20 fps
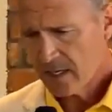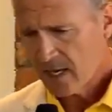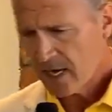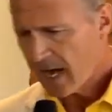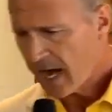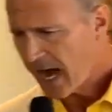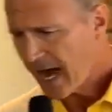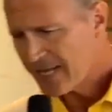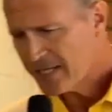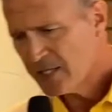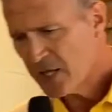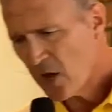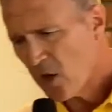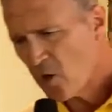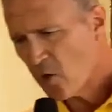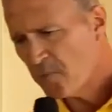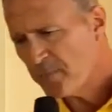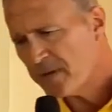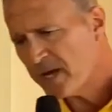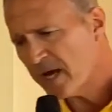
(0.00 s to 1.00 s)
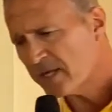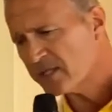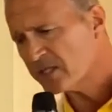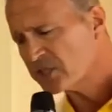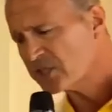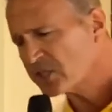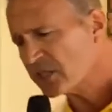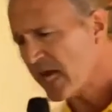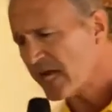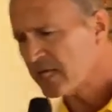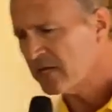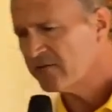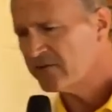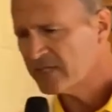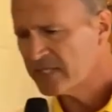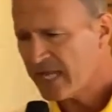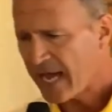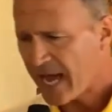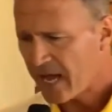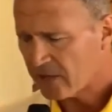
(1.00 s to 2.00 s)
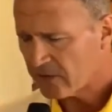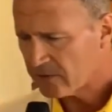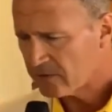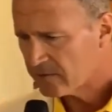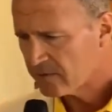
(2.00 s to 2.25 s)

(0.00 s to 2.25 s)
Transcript: I know beyond the shadow of a doubt,